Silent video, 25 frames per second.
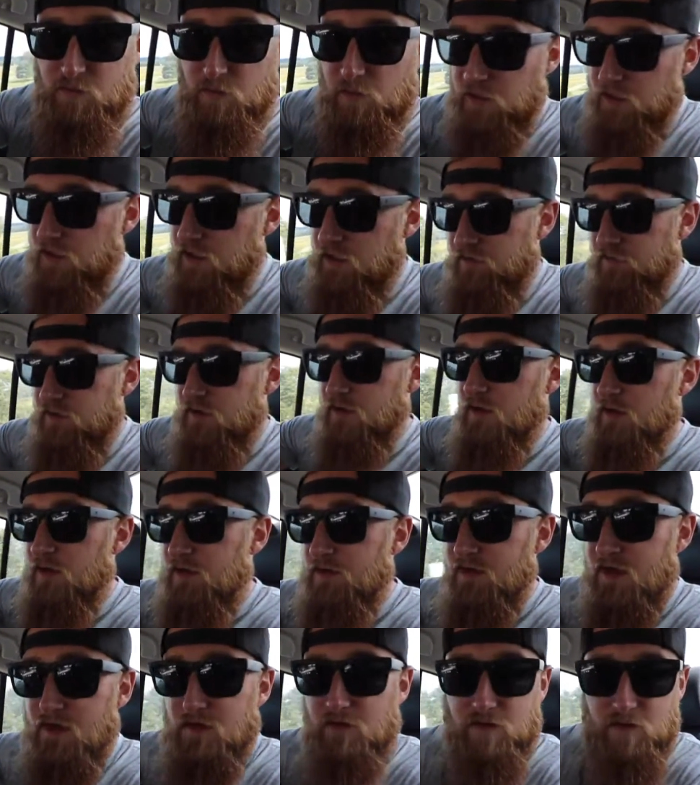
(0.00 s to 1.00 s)
we live in
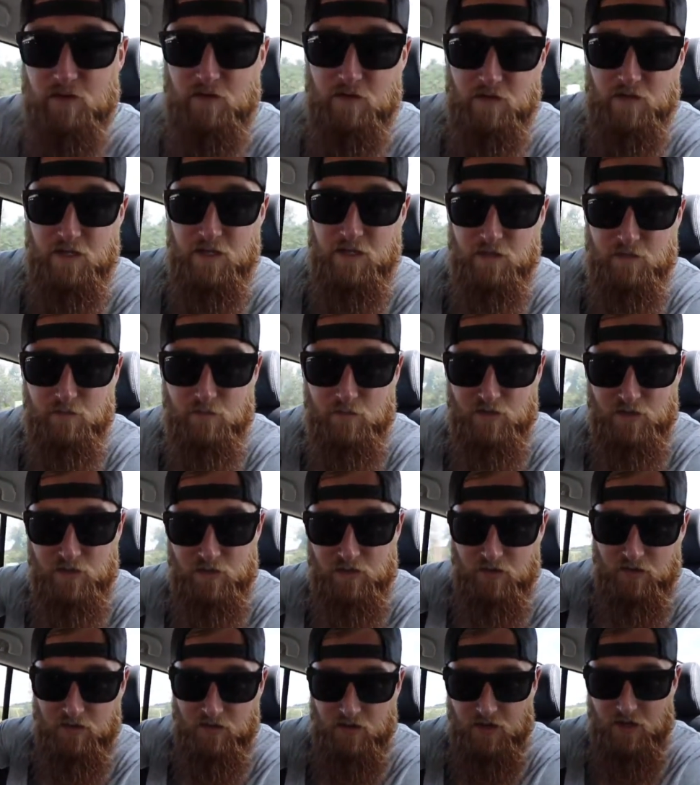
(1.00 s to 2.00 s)
a town called
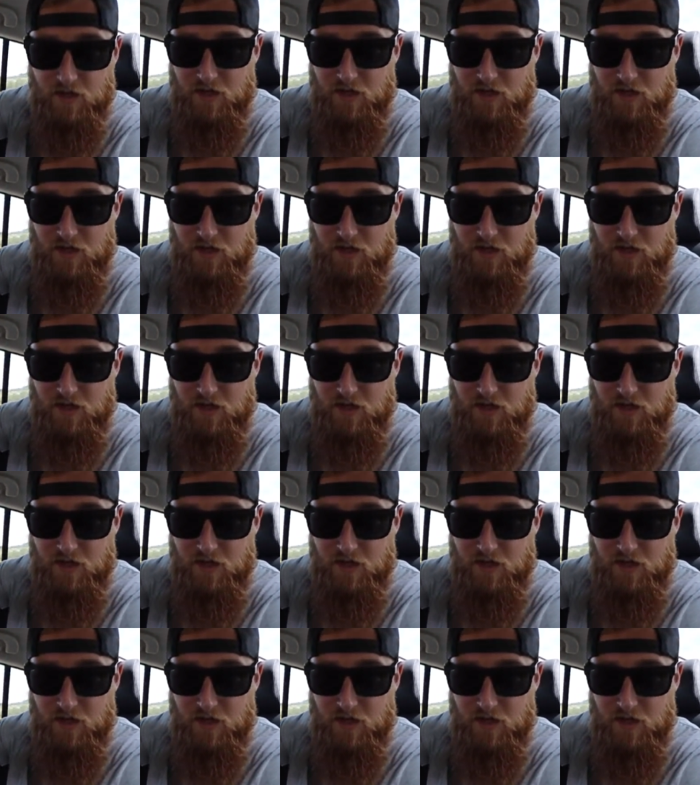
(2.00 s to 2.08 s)
Hamburg.